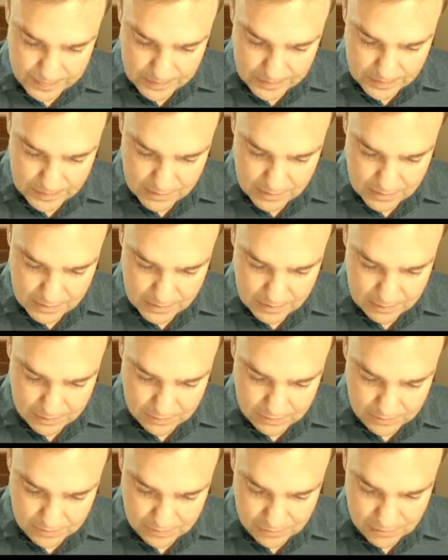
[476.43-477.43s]

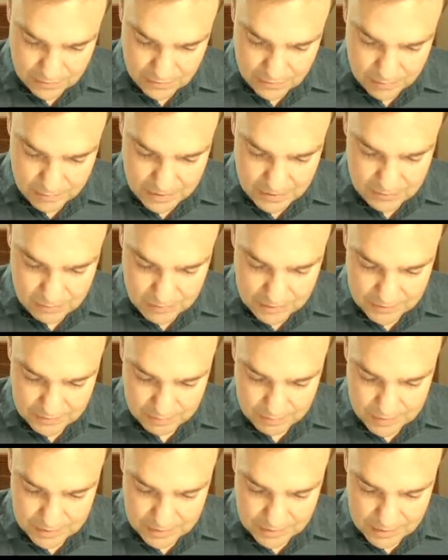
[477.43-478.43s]
the piecewise
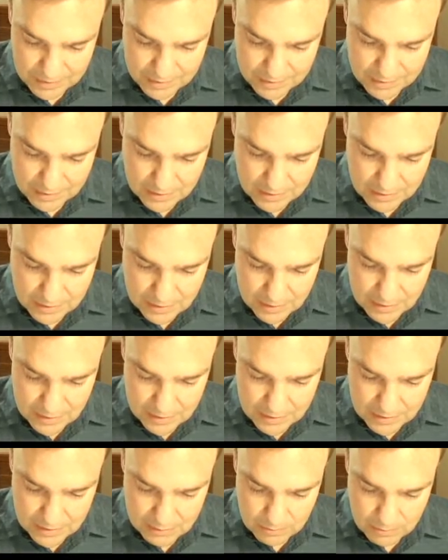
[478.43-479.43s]
bit,
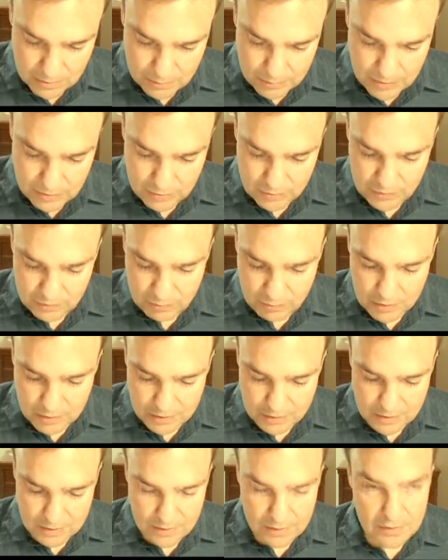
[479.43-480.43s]
when mu is
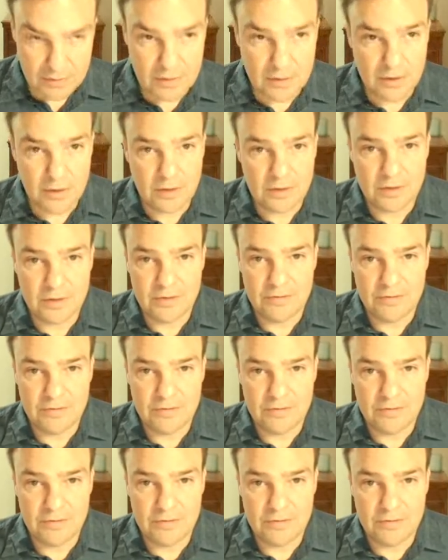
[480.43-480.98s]
1, that's